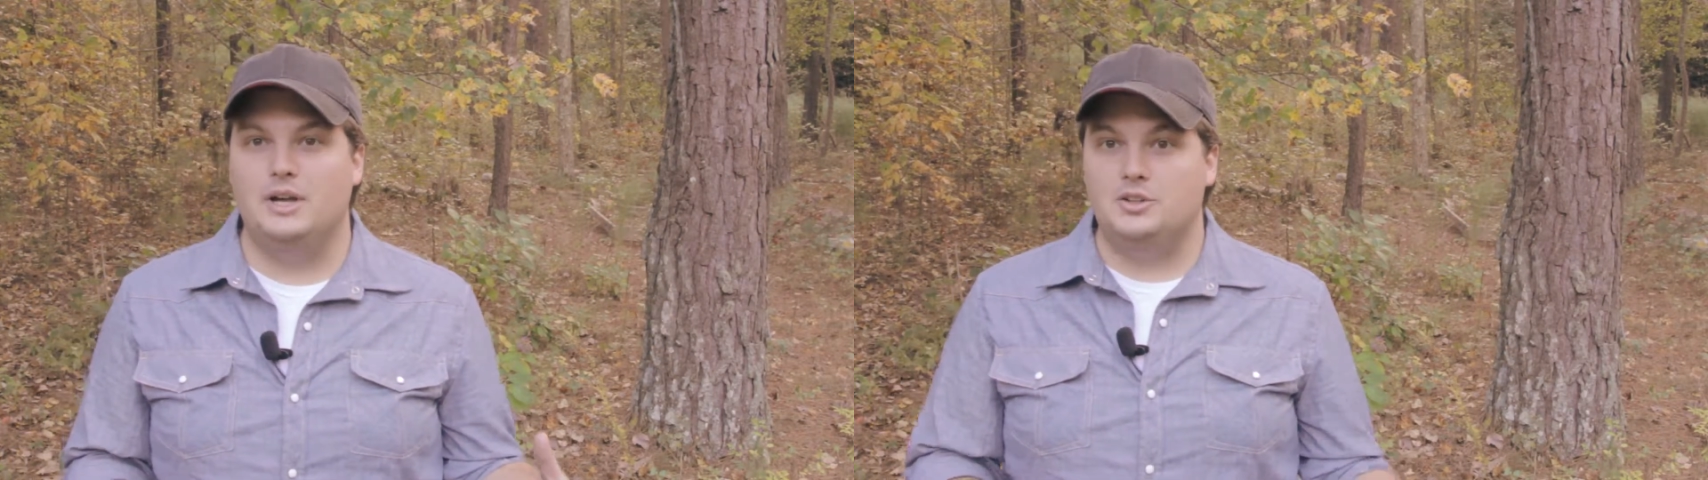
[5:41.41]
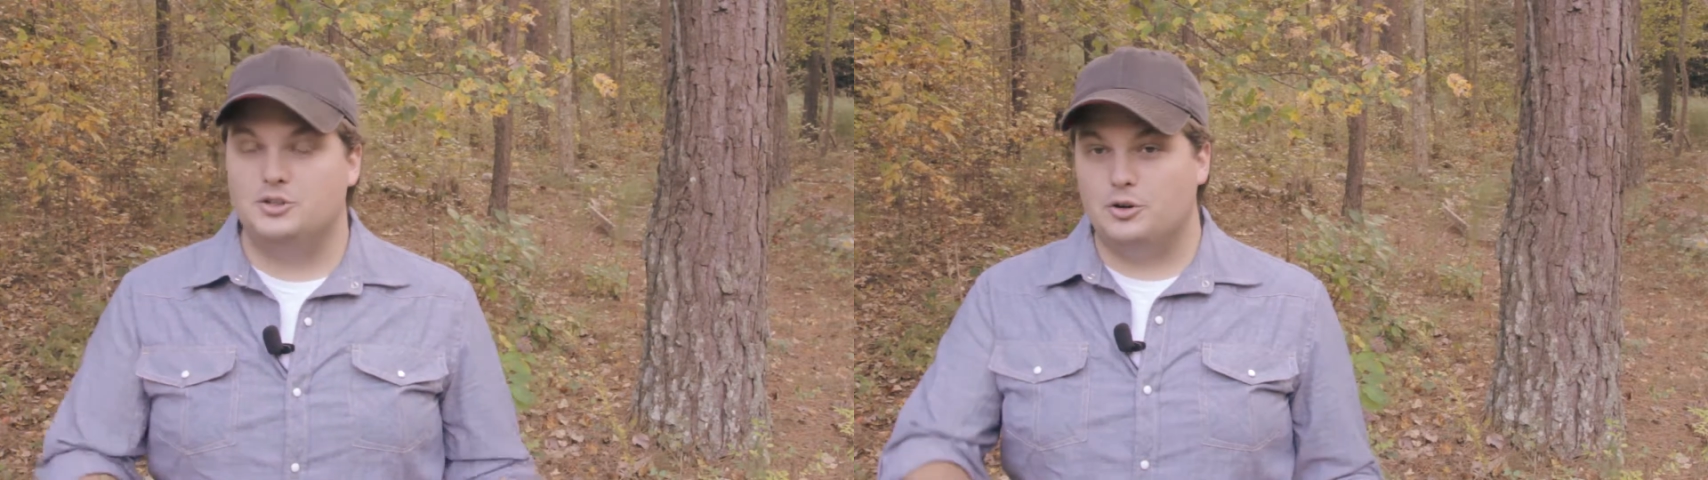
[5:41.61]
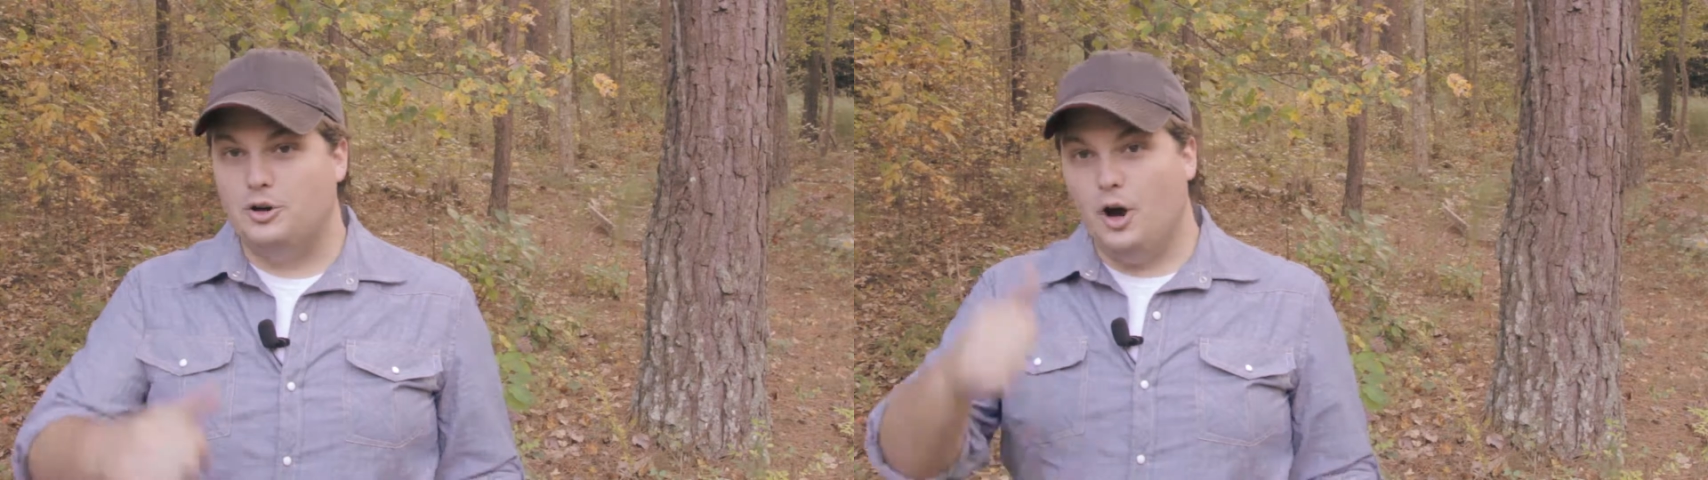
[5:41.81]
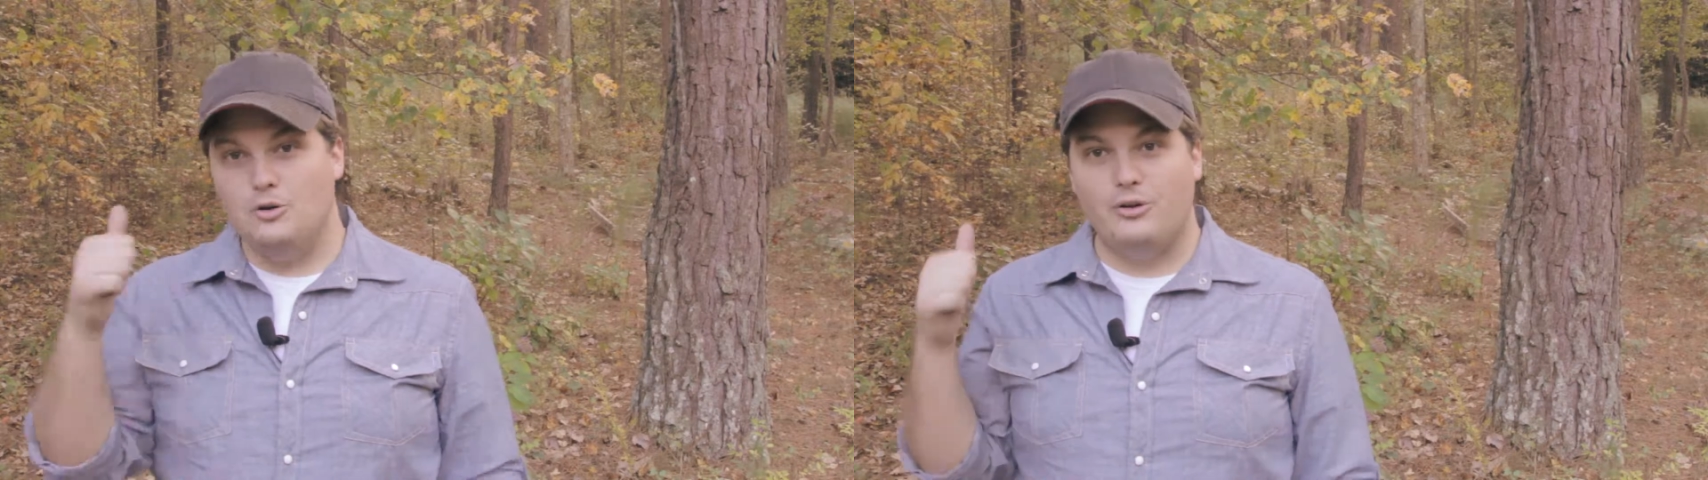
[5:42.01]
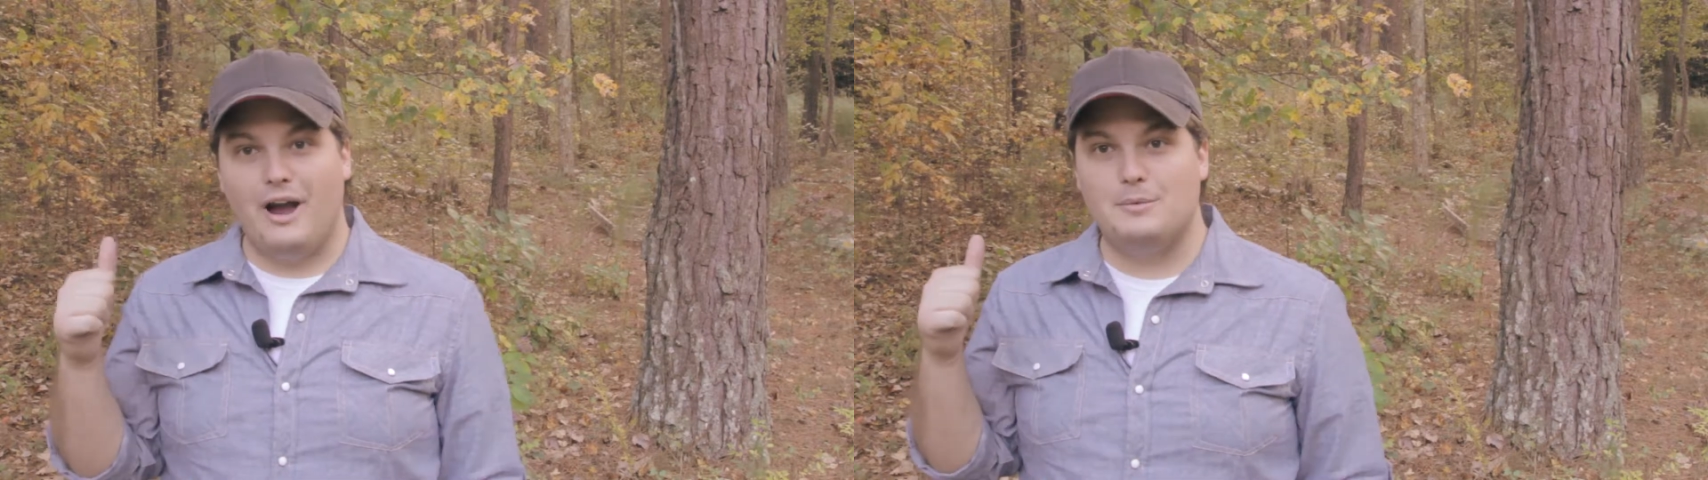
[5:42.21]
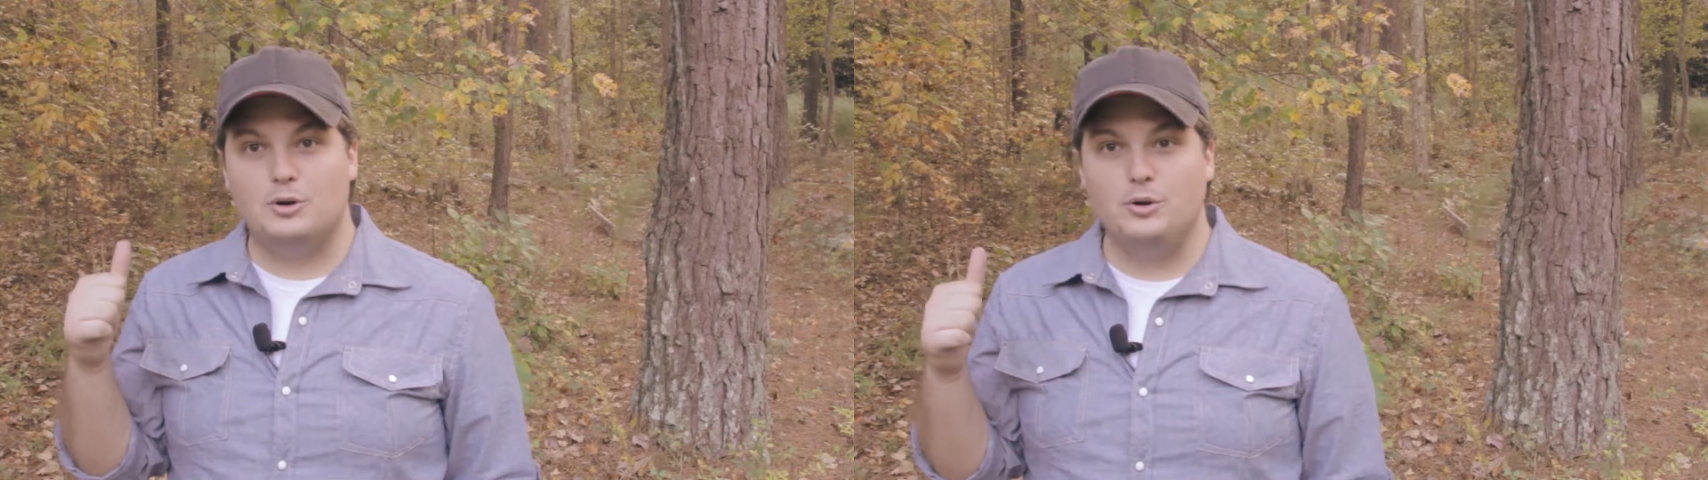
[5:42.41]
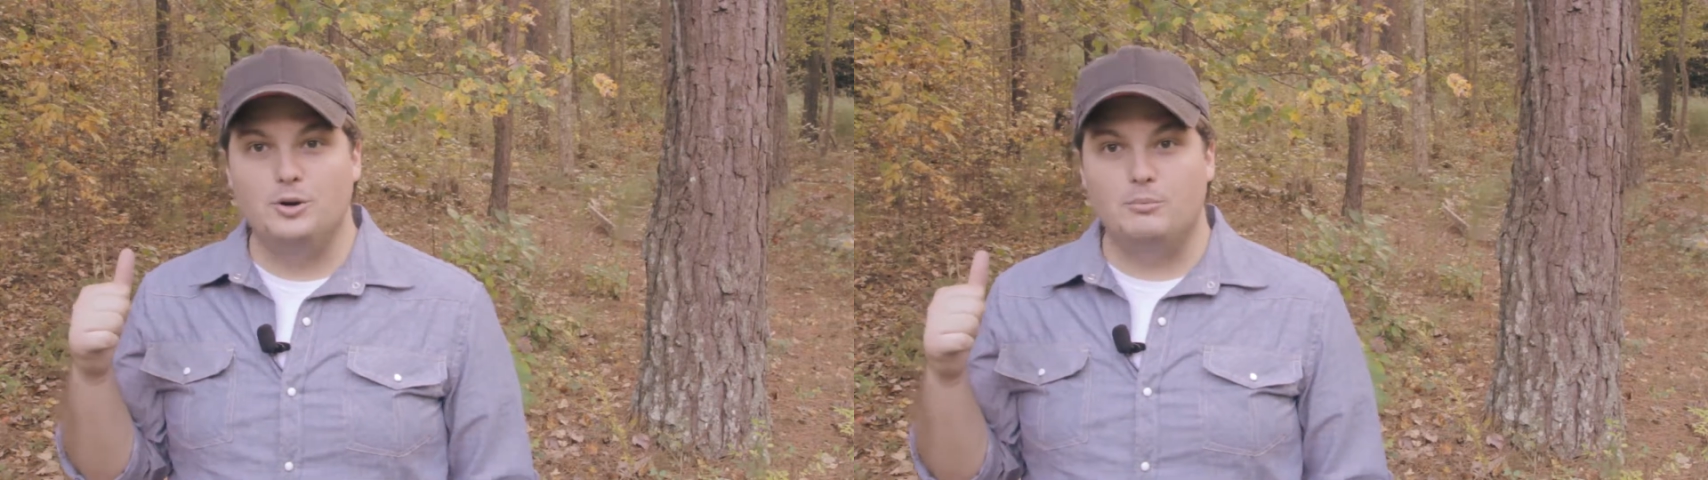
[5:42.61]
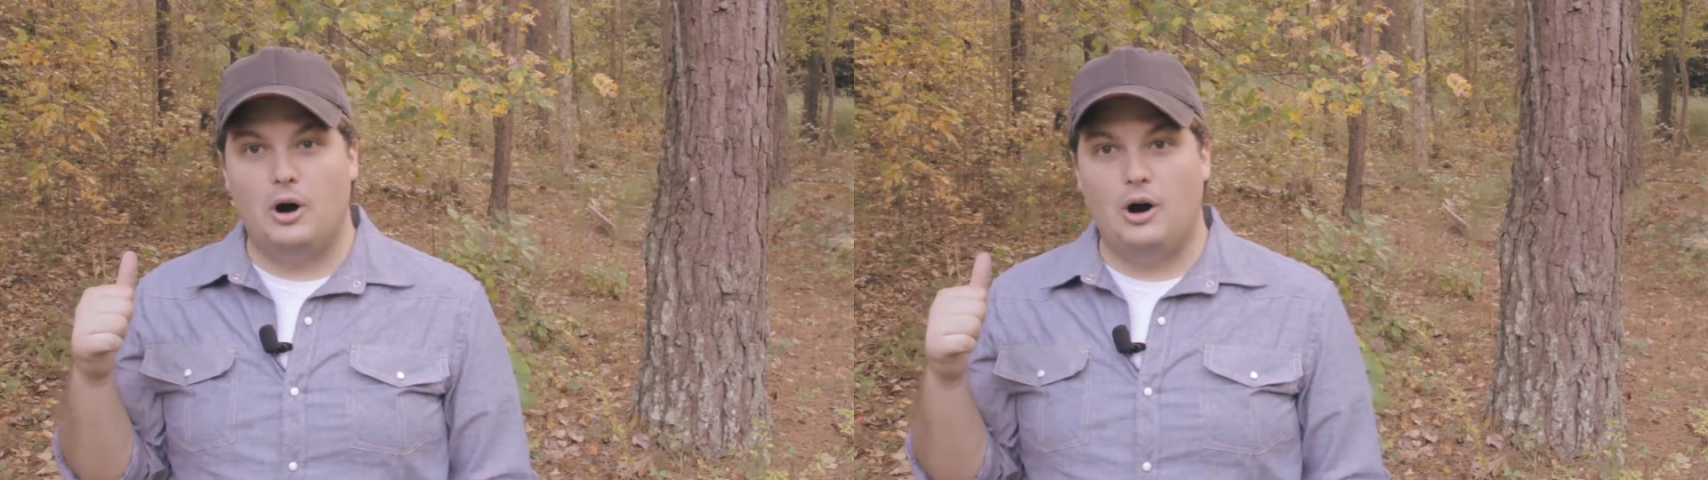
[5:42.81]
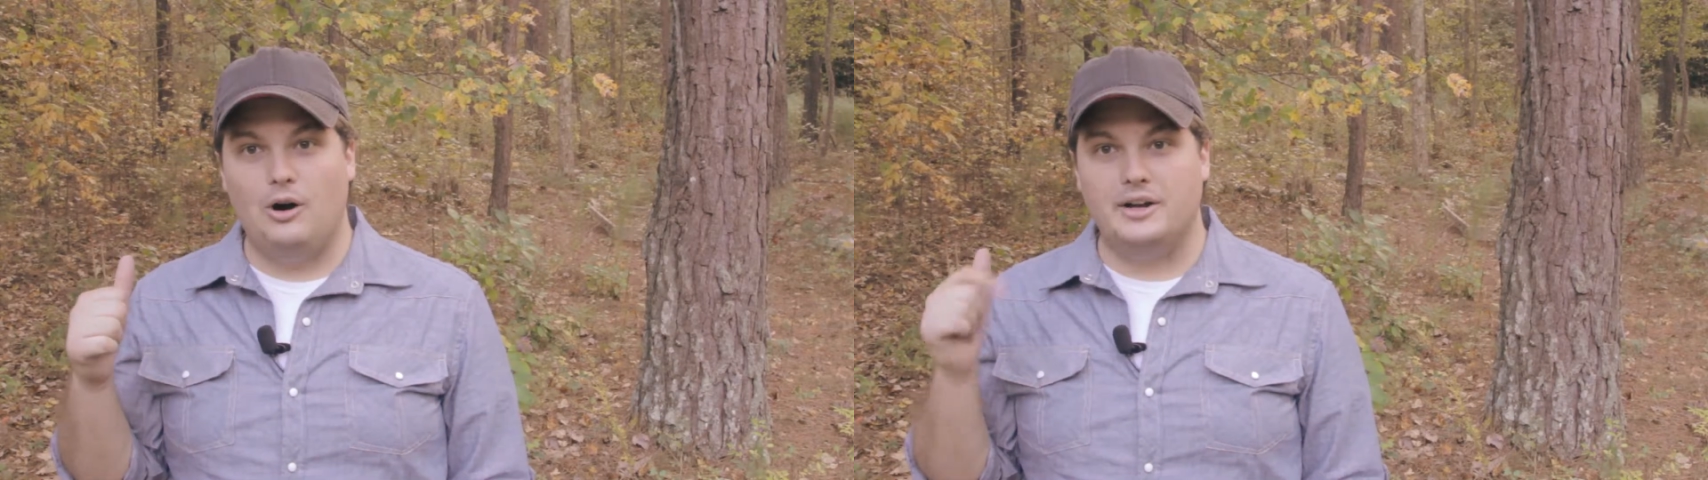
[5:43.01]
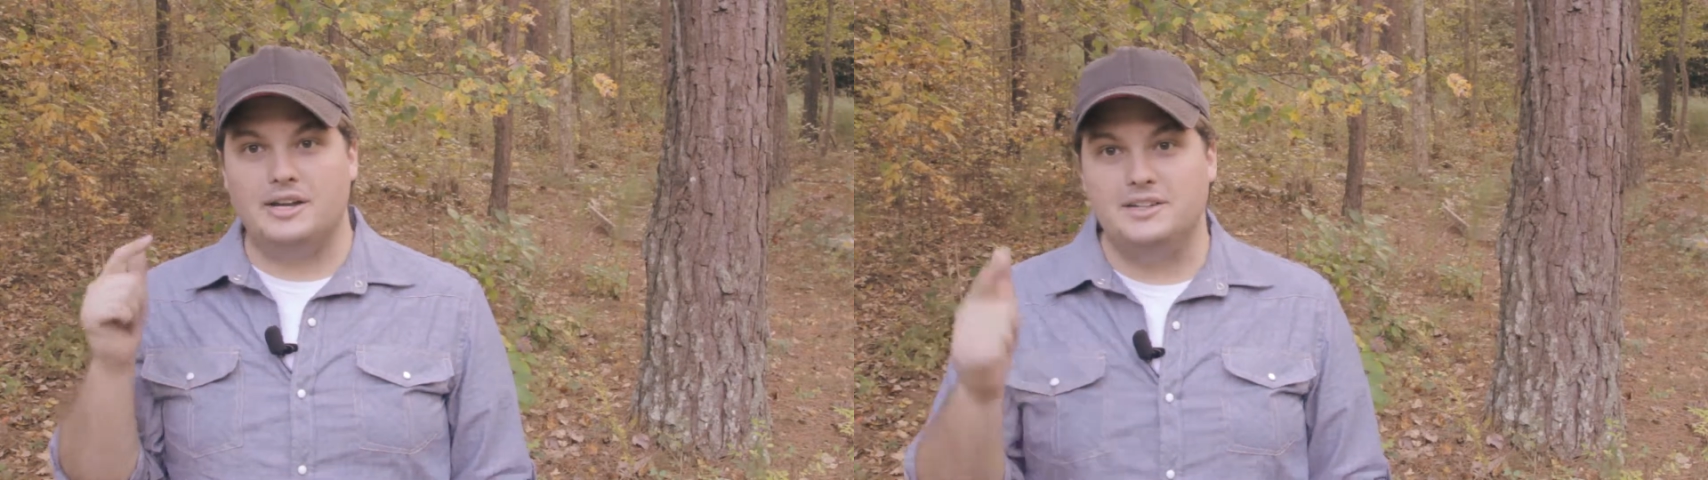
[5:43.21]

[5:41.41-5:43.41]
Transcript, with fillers: So go grab a root ball and